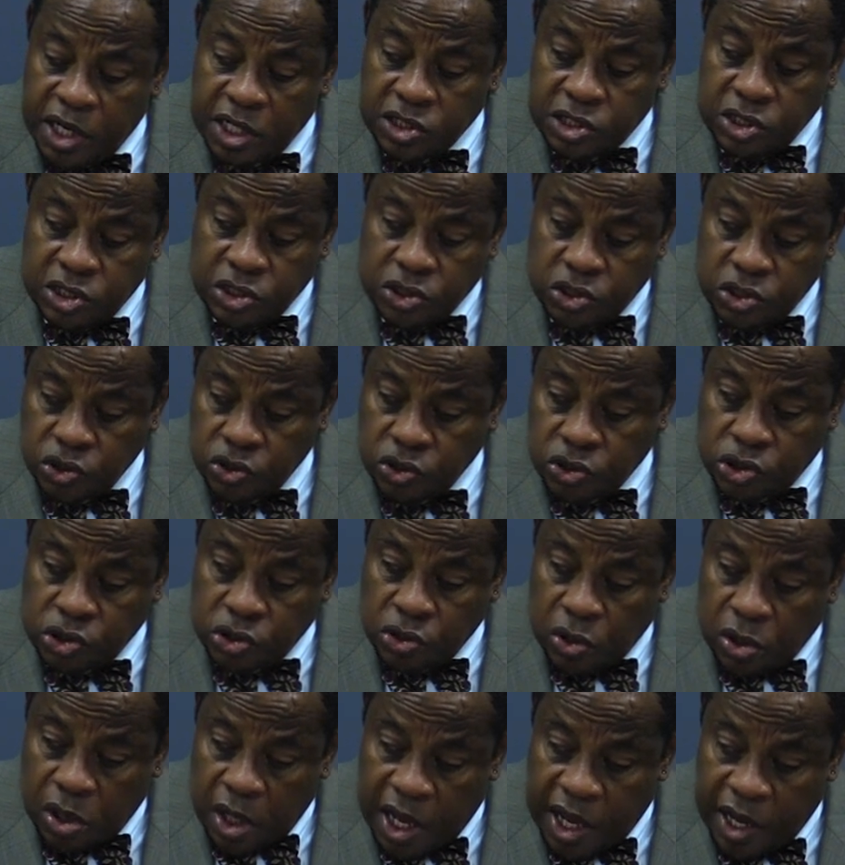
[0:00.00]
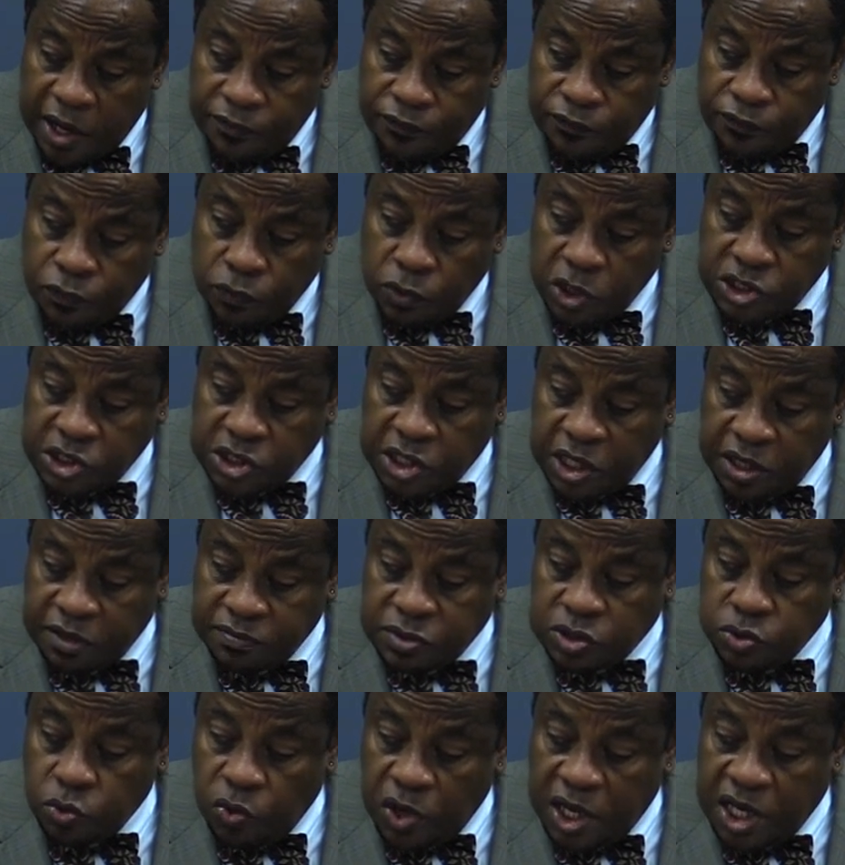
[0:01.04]
institutional life, which
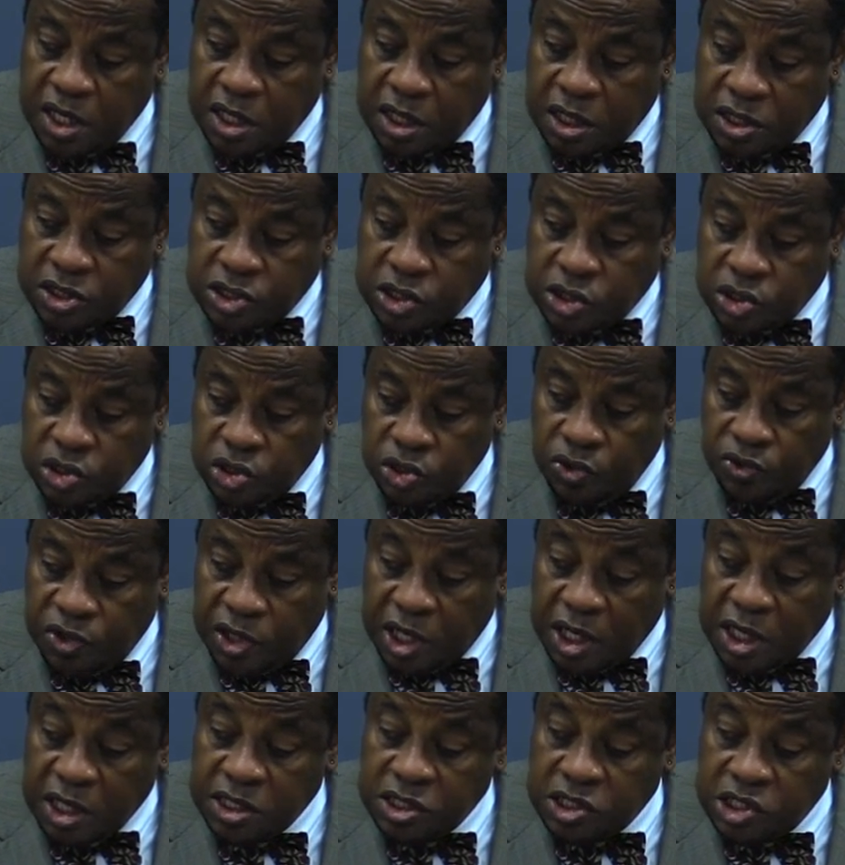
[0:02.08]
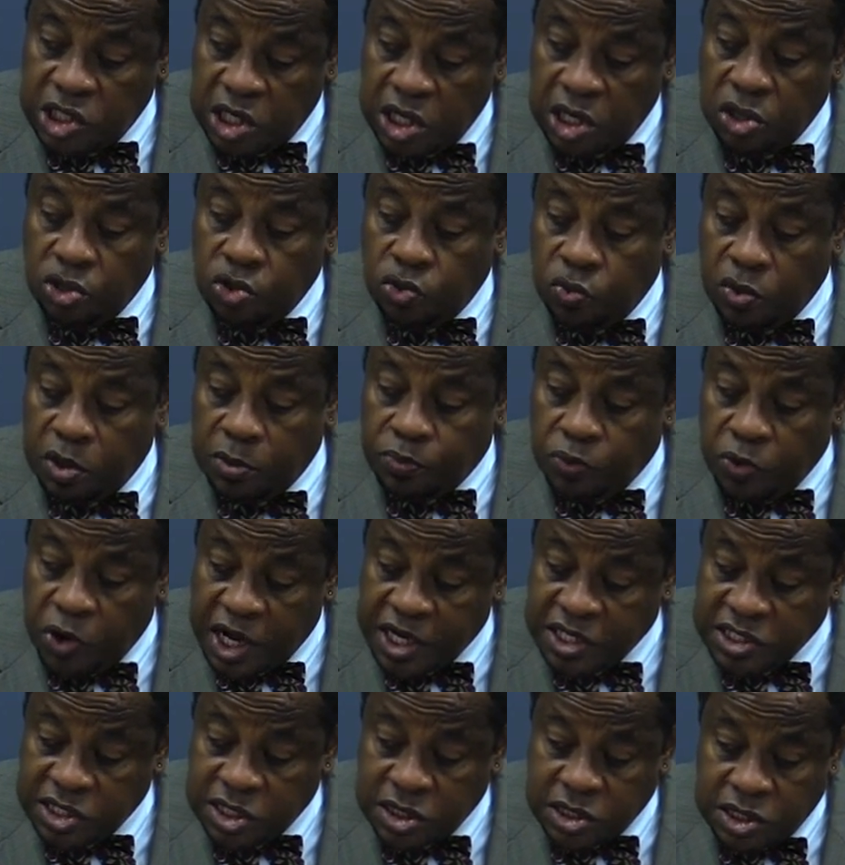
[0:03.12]
gives witness to the continuing
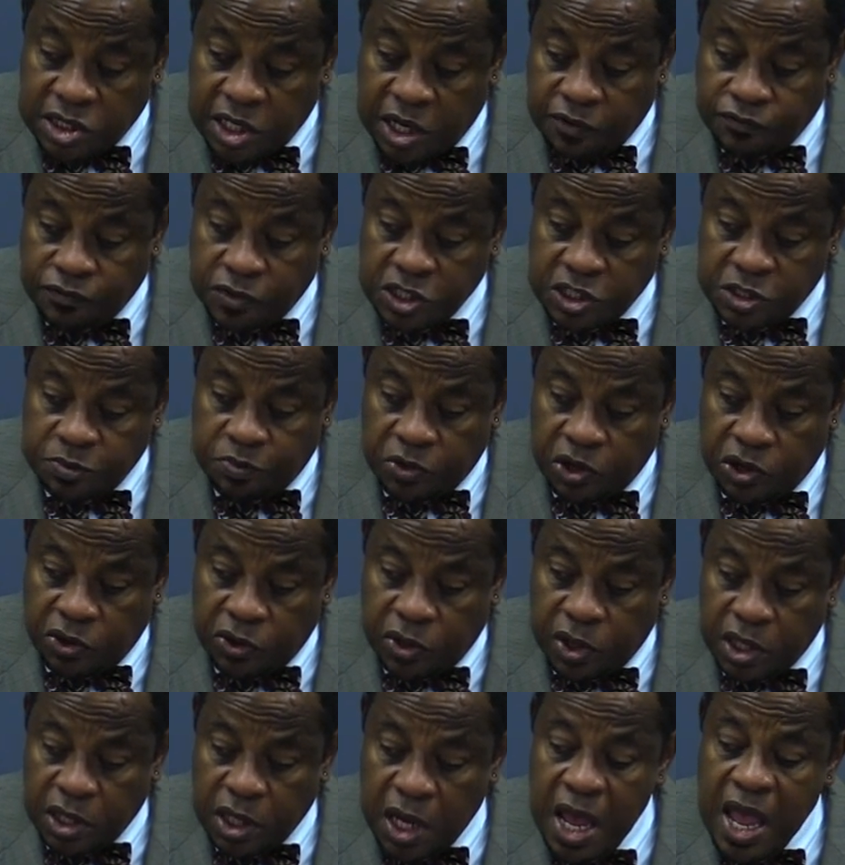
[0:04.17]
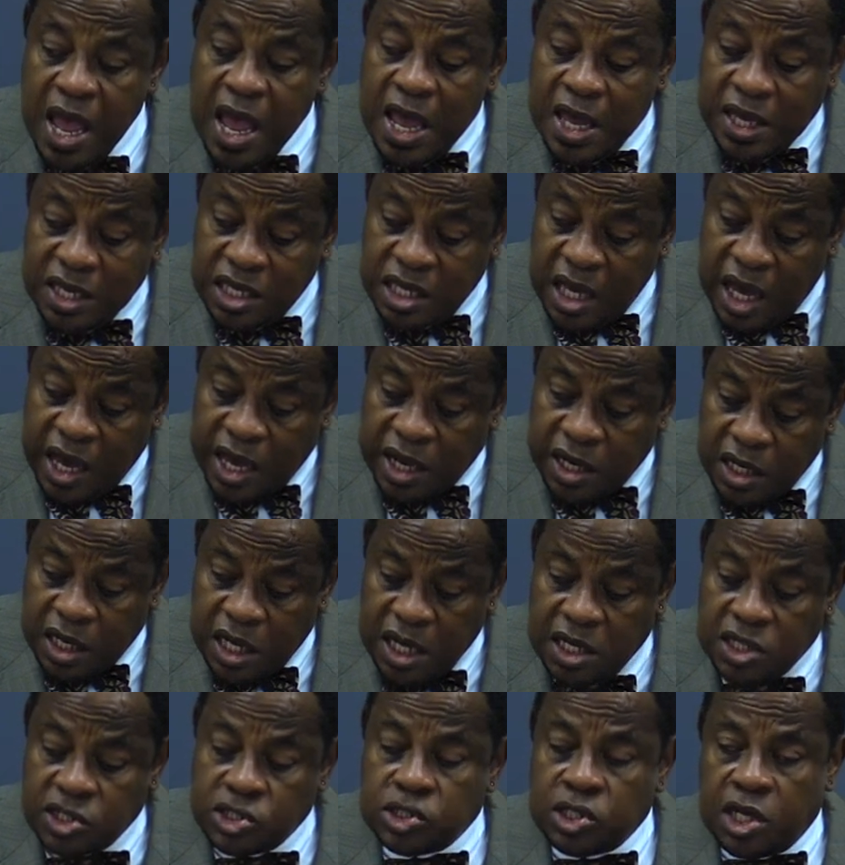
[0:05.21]
presence of the Spirit, yet
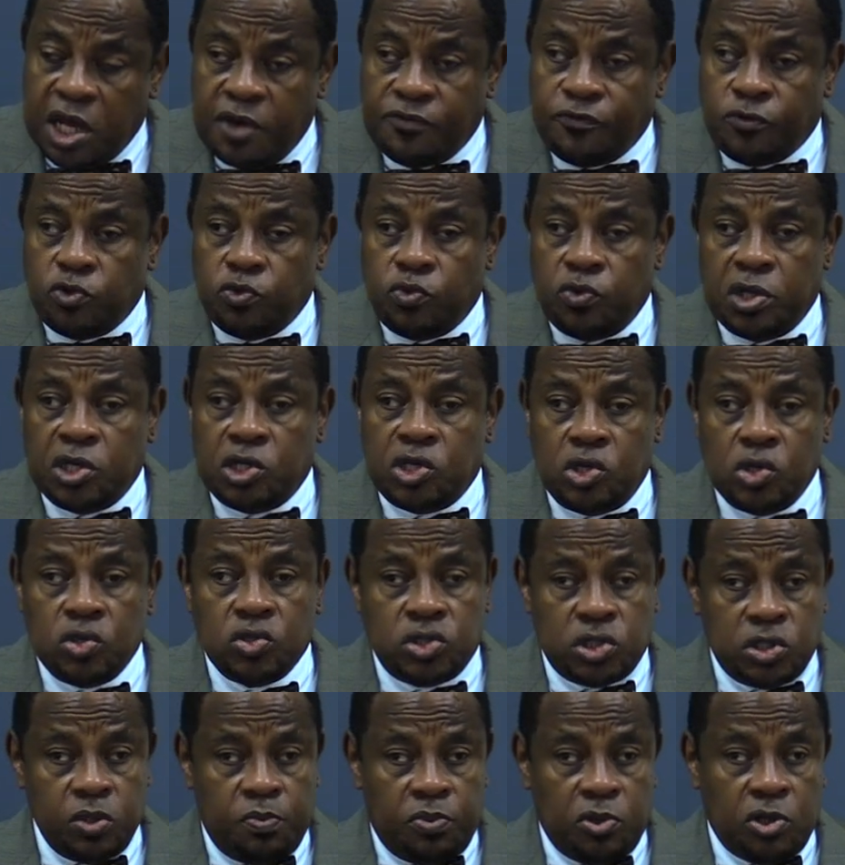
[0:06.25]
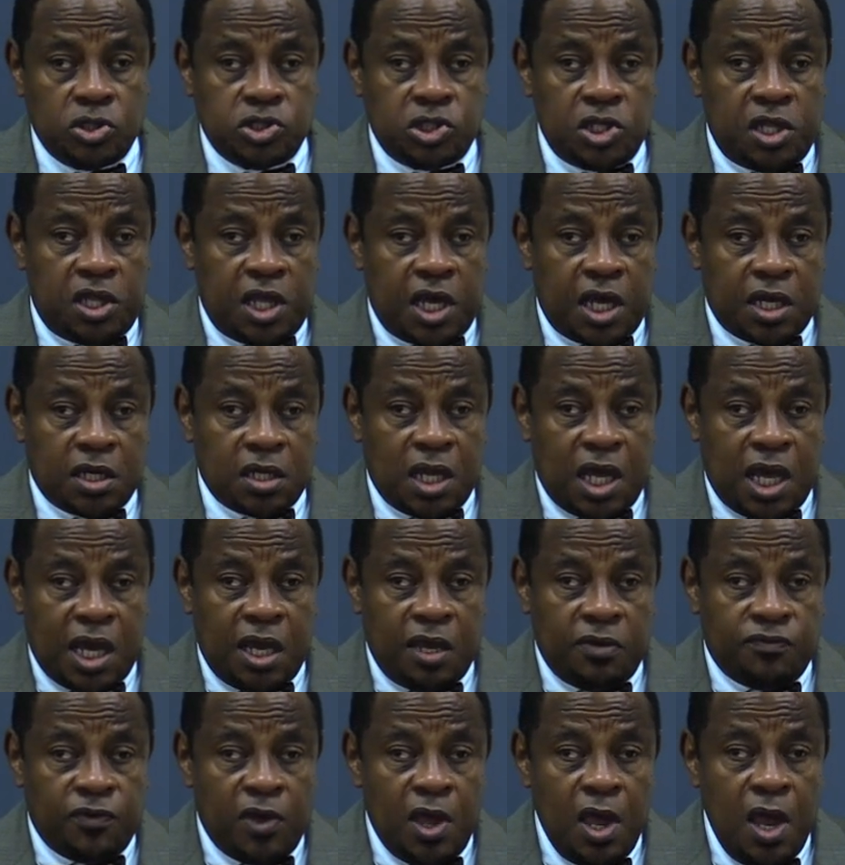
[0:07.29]
it is never reducible to that life.